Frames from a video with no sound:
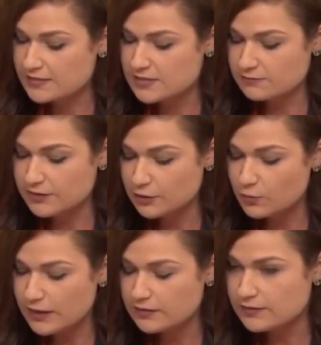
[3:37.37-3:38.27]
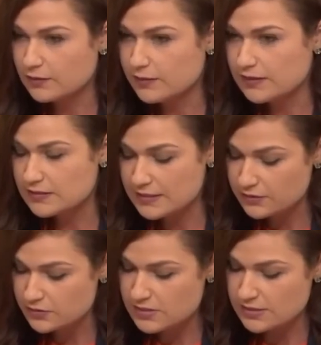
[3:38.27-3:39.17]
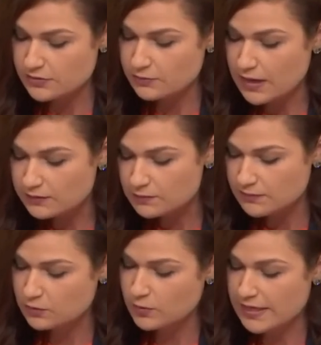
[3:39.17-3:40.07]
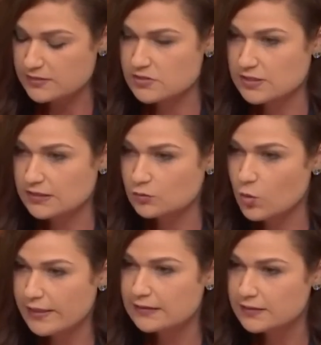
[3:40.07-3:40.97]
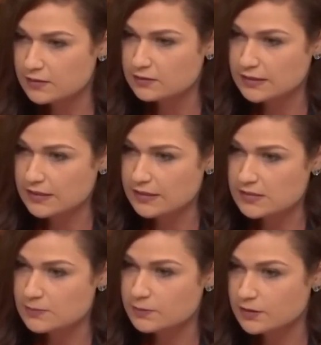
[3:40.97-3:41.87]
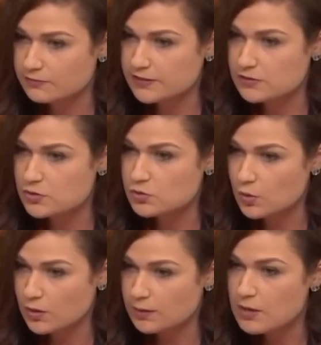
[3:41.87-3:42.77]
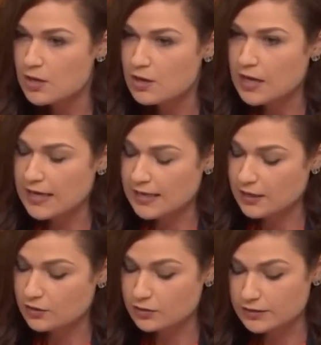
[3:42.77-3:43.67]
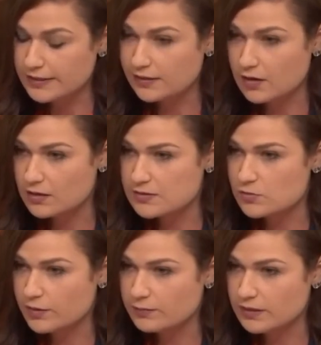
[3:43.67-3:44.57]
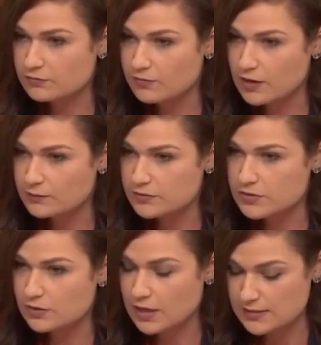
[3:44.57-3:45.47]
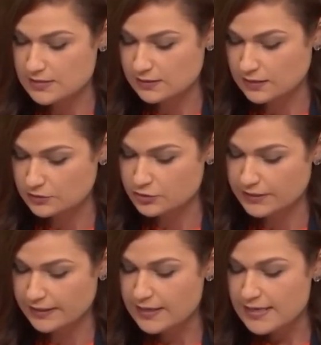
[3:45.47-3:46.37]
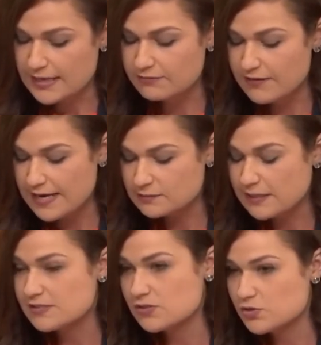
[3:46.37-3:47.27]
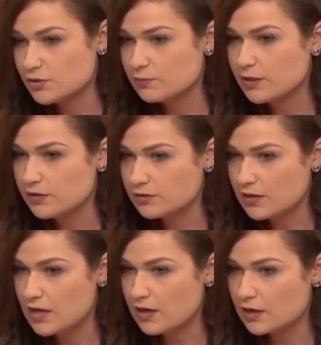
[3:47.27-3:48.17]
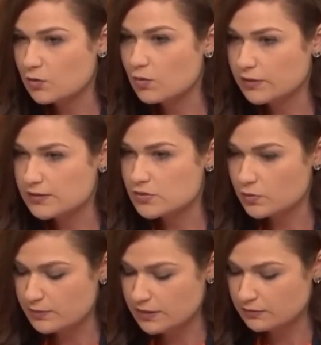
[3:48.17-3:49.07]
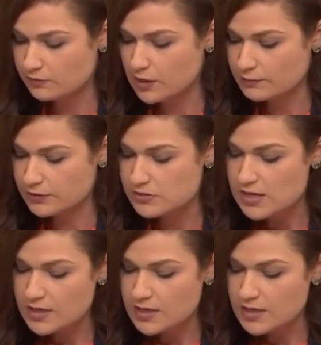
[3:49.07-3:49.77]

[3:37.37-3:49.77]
severe weather that we continue to see throughout the Midwest, it quite literally is the perfect storm hurting our soybean farmers across the country. In fact, my sister and brother-in-law are corn and soybean farmers.